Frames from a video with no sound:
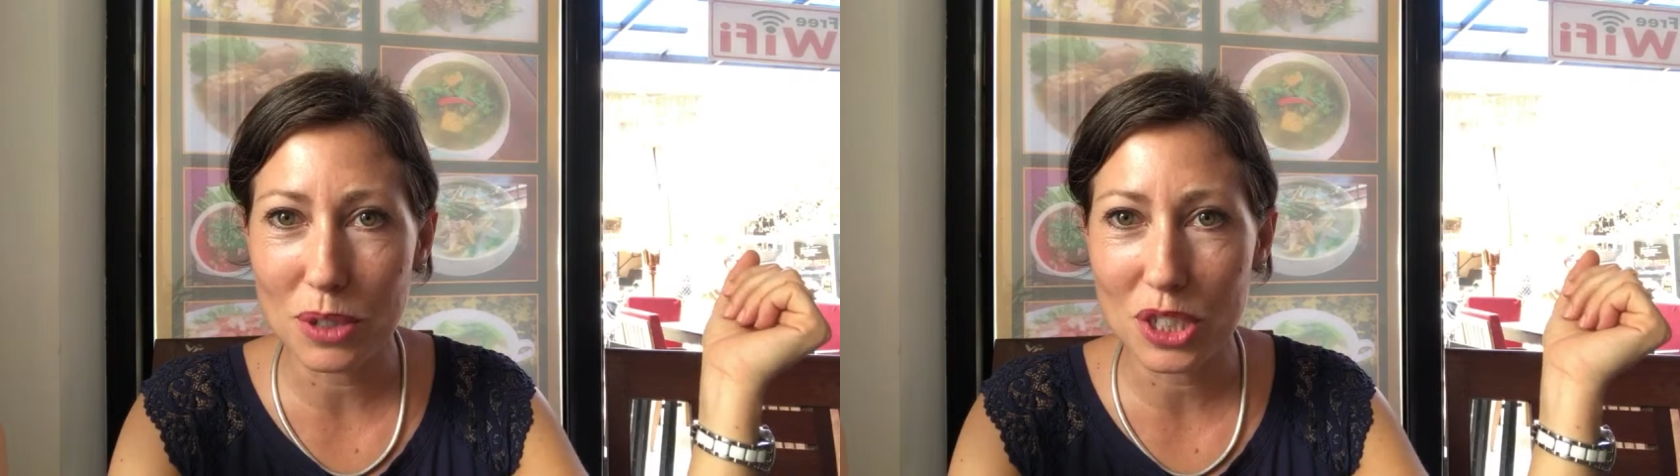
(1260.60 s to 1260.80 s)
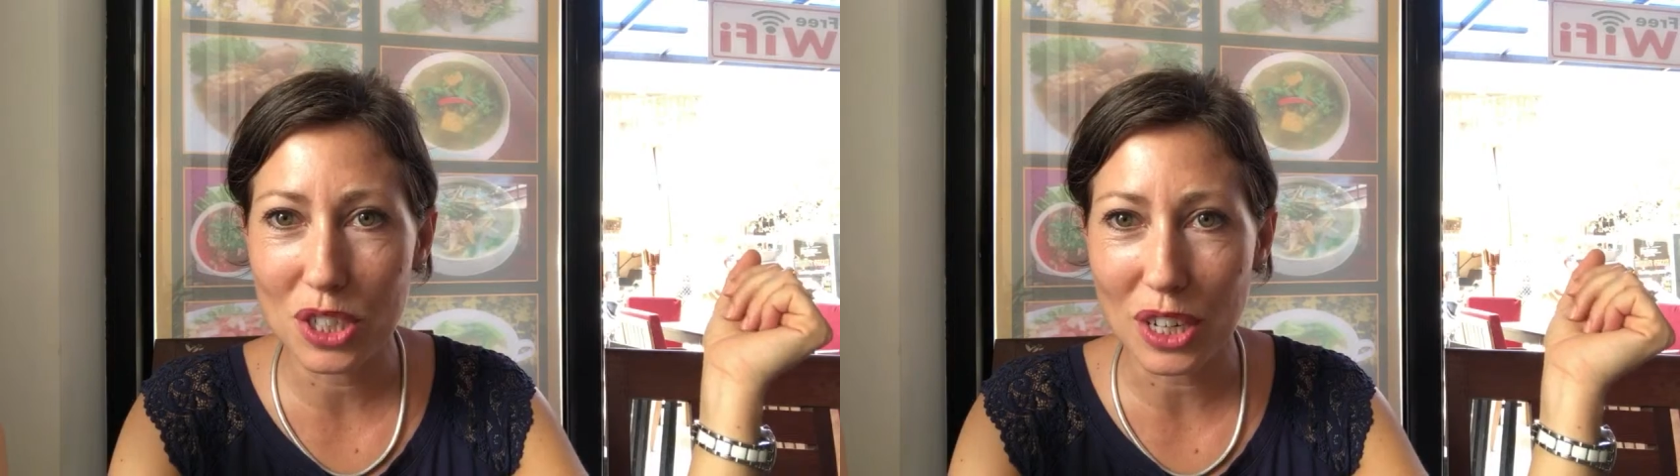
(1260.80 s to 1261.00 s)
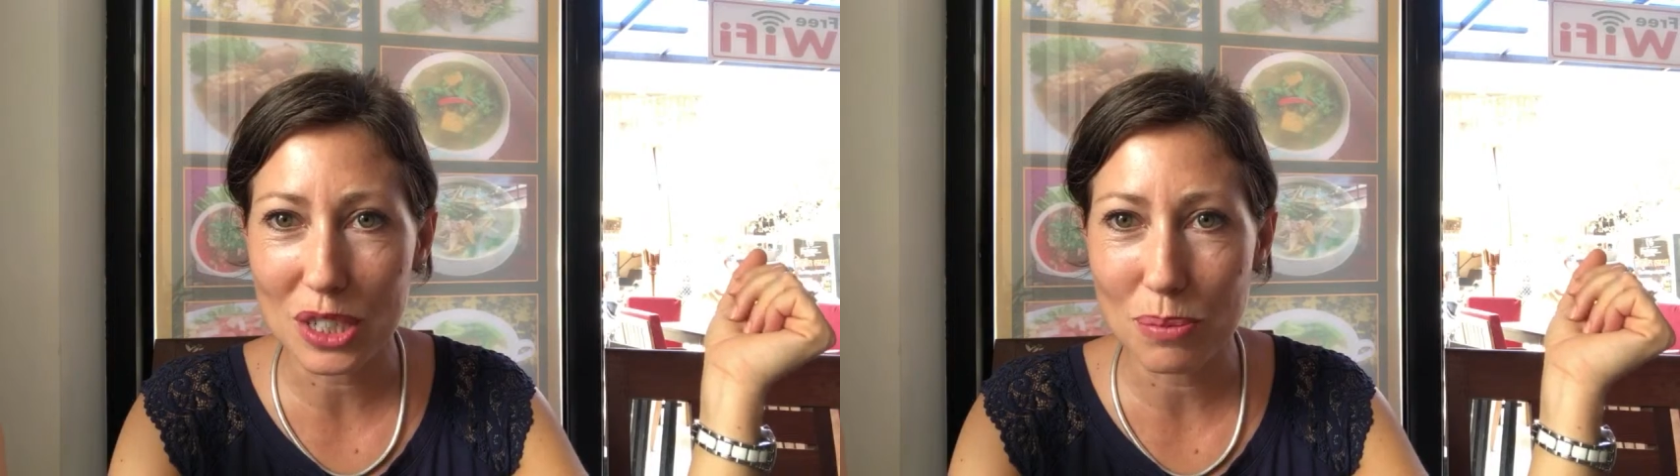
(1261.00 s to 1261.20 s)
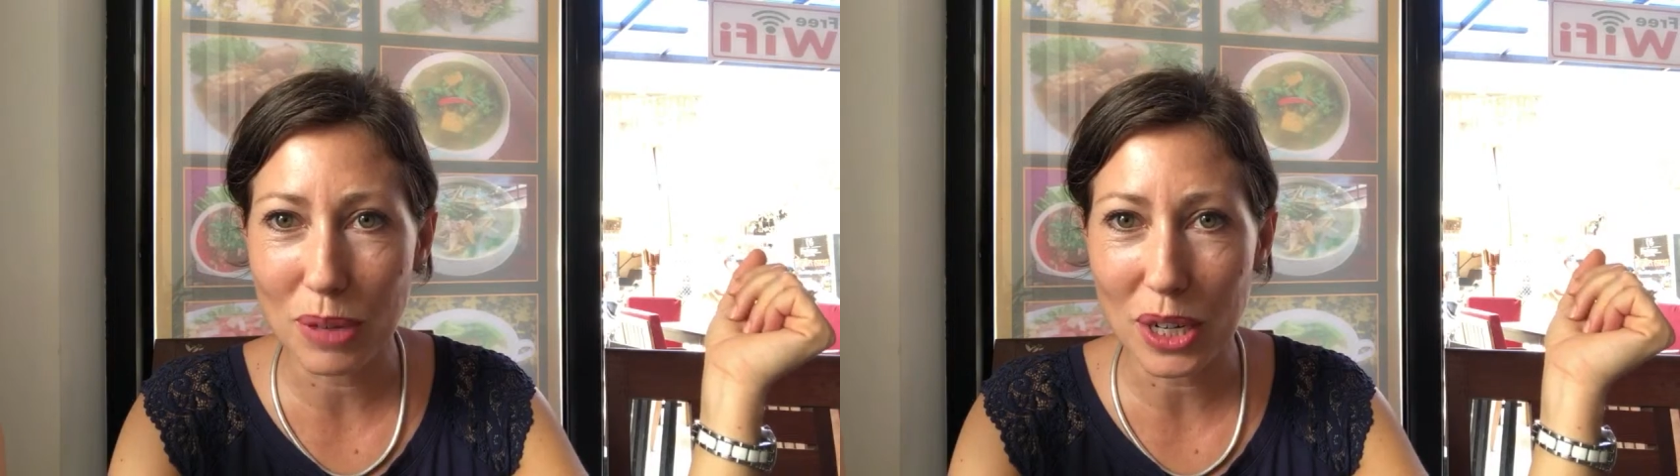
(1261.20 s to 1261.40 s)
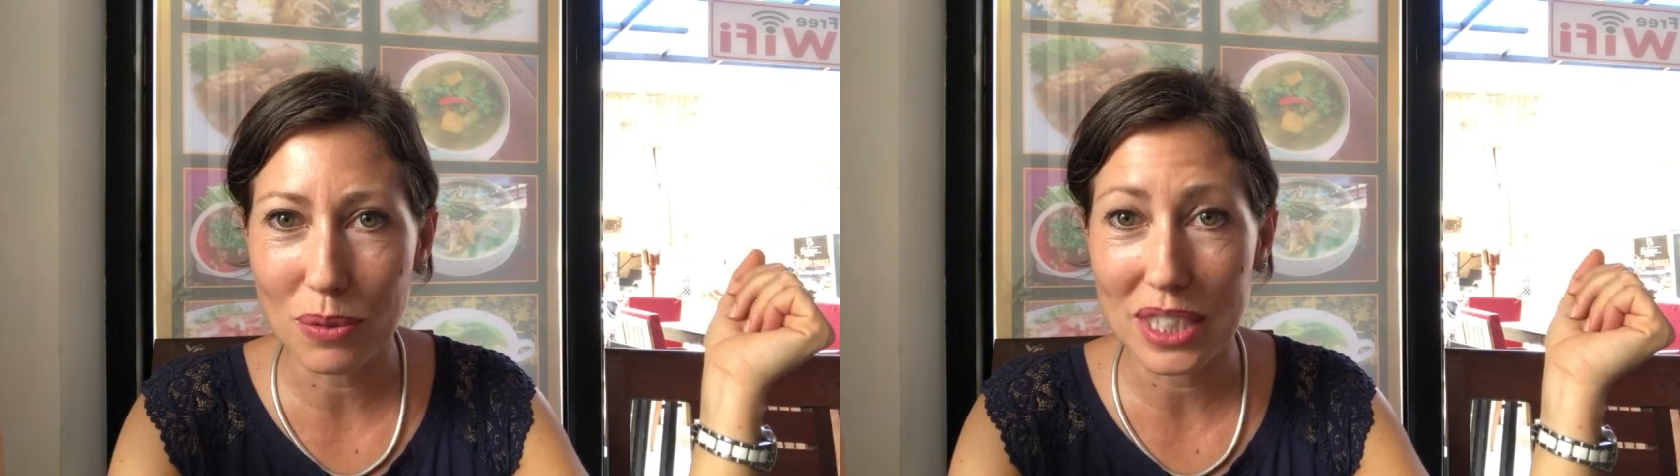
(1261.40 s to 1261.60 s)
should talk to
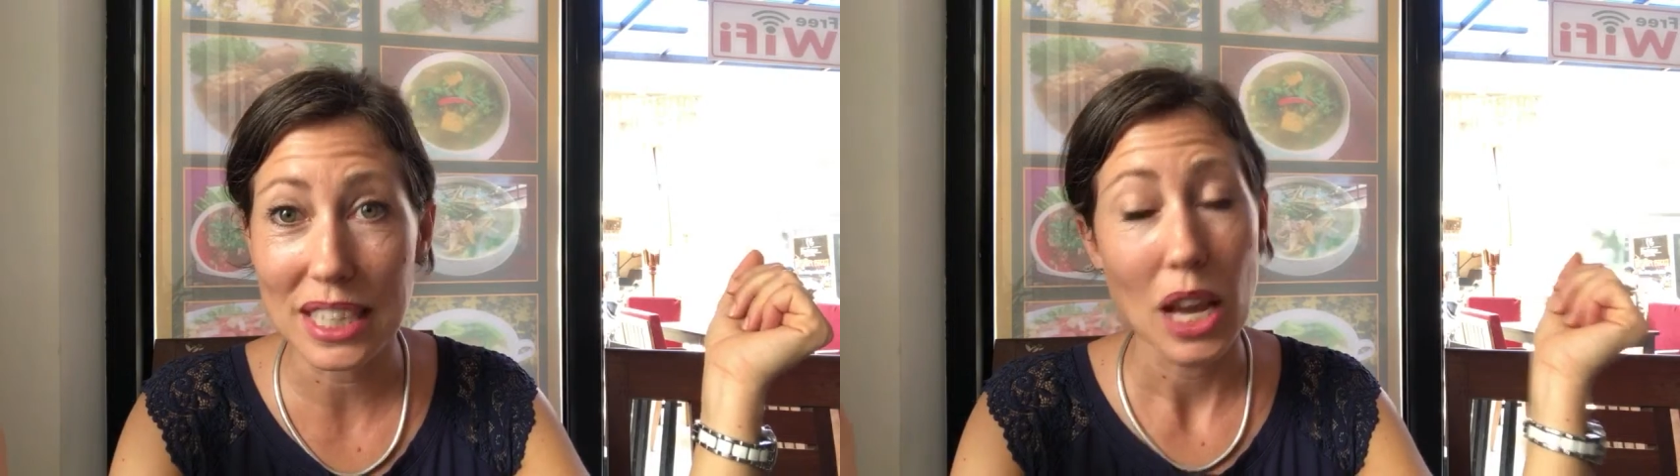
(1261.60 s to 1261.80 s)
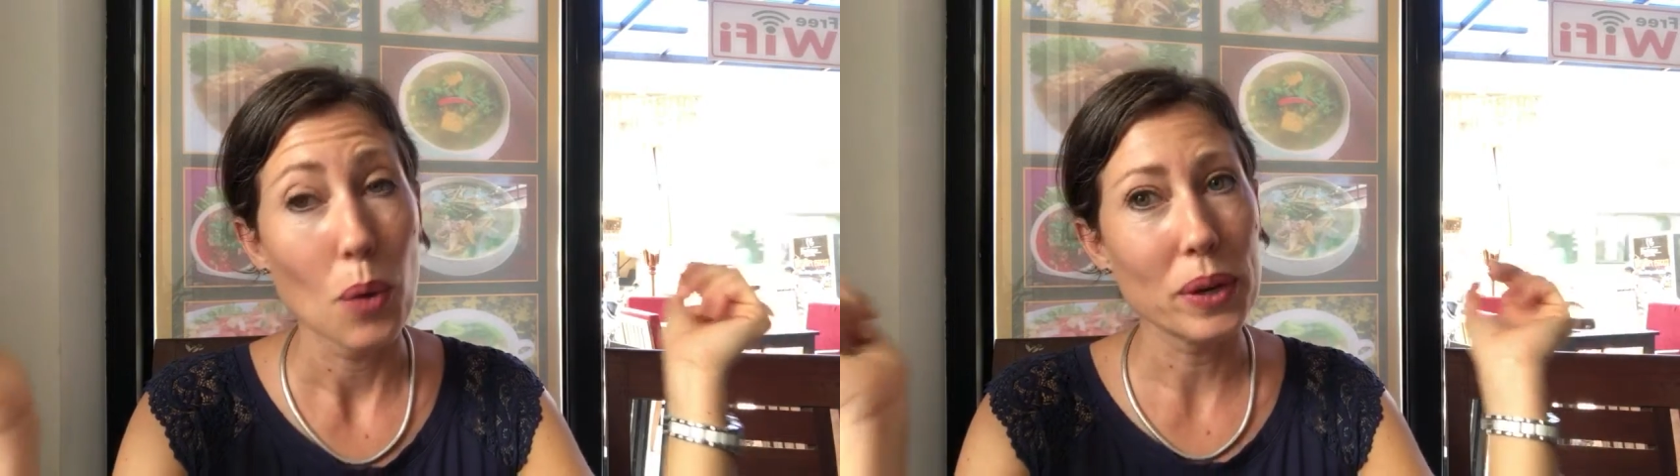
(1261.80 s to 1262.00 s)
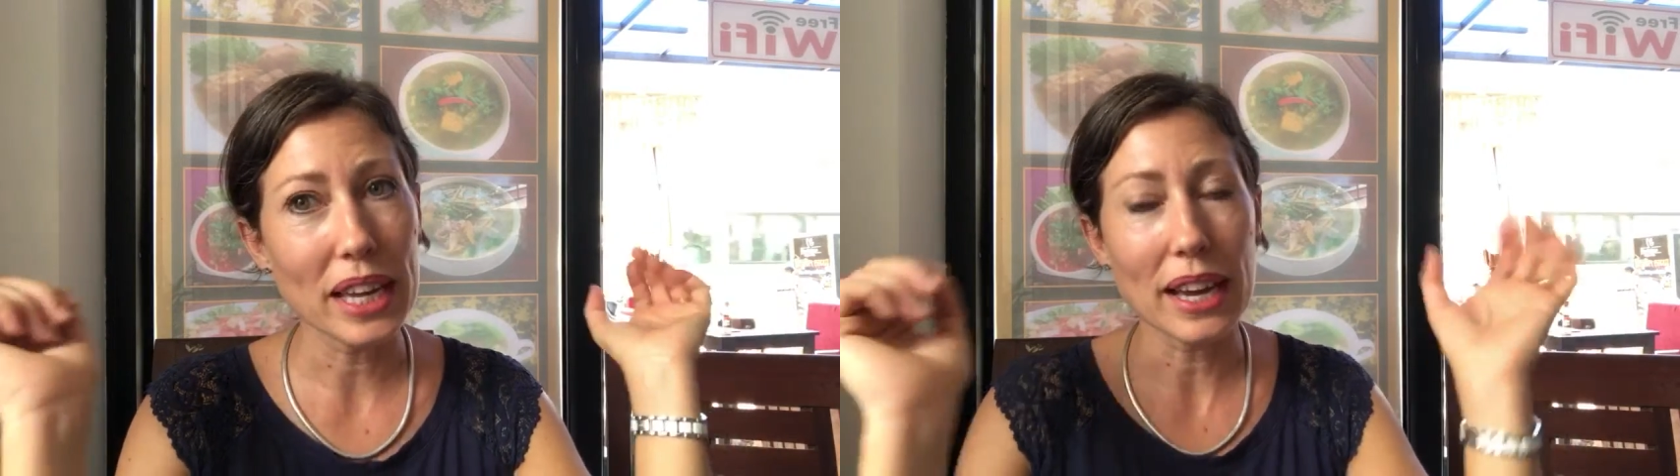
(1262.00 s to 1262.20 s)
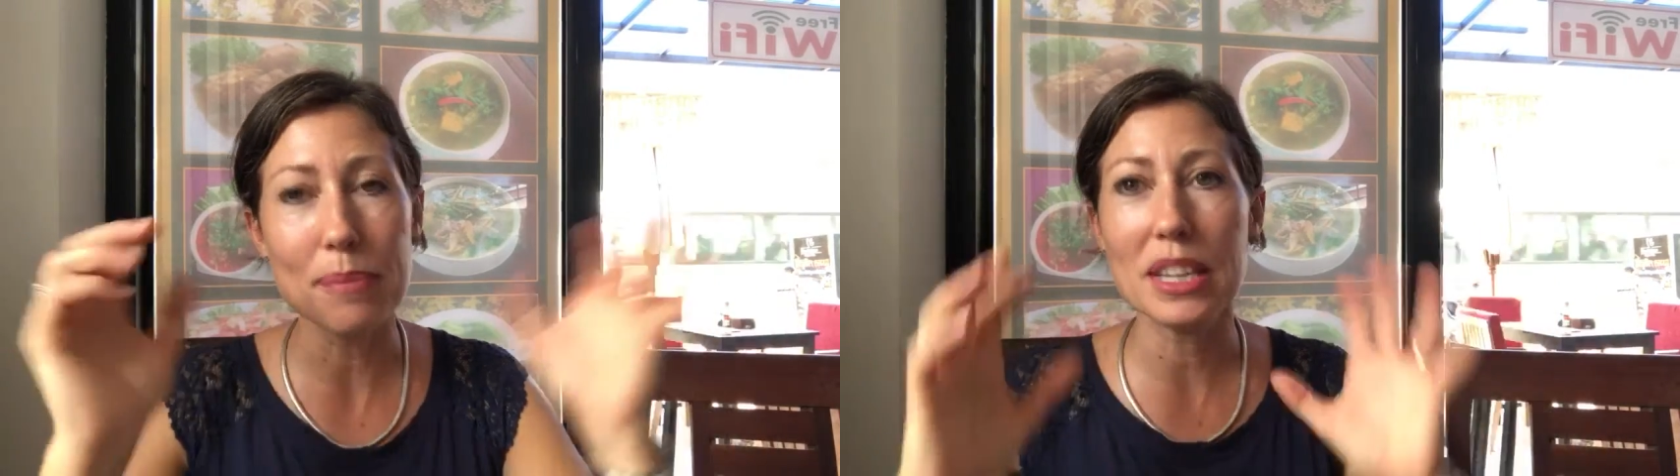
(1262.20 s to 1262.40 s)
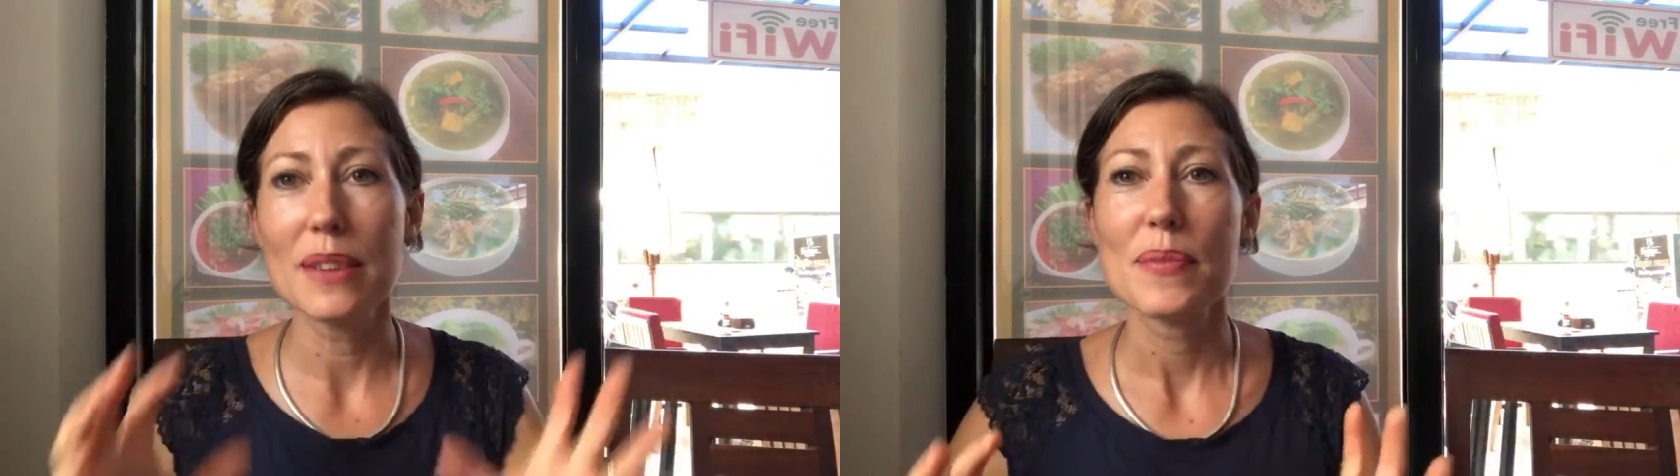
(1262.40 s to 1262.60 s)
Mark Meads. Well, yeah, I mean,